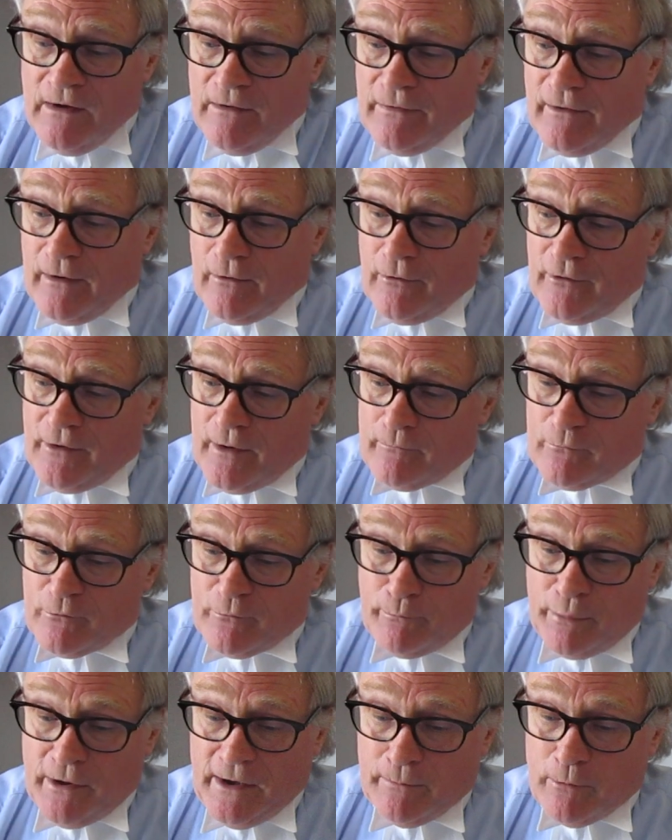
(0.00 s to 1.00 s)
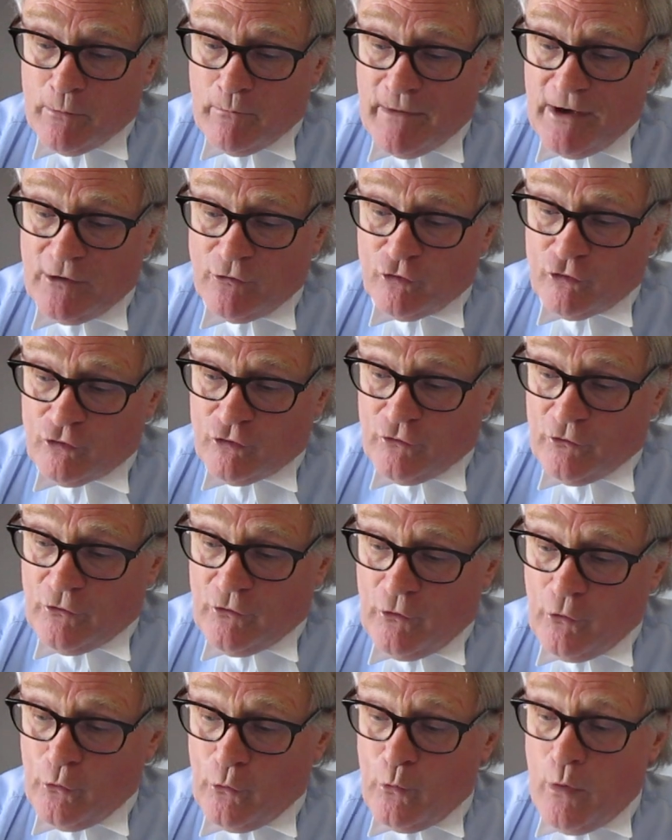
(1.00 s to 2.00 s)
There are a number of people mentioned
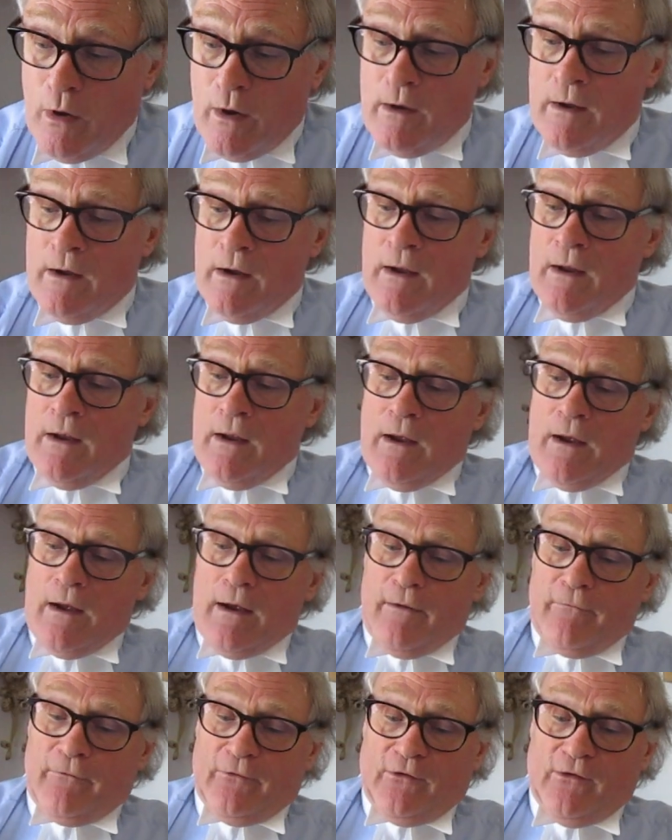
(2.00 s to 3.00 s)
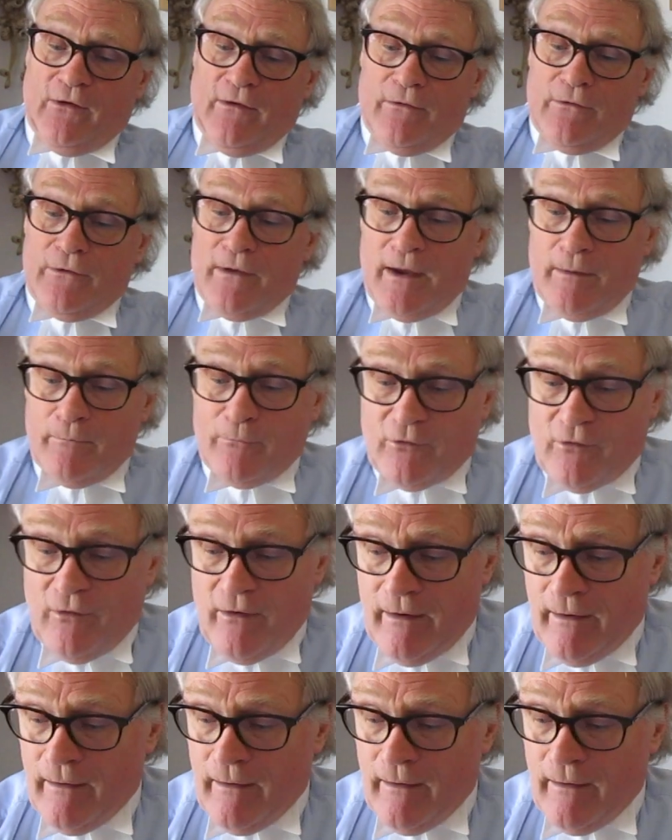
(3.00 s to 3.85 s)
who I've seen the names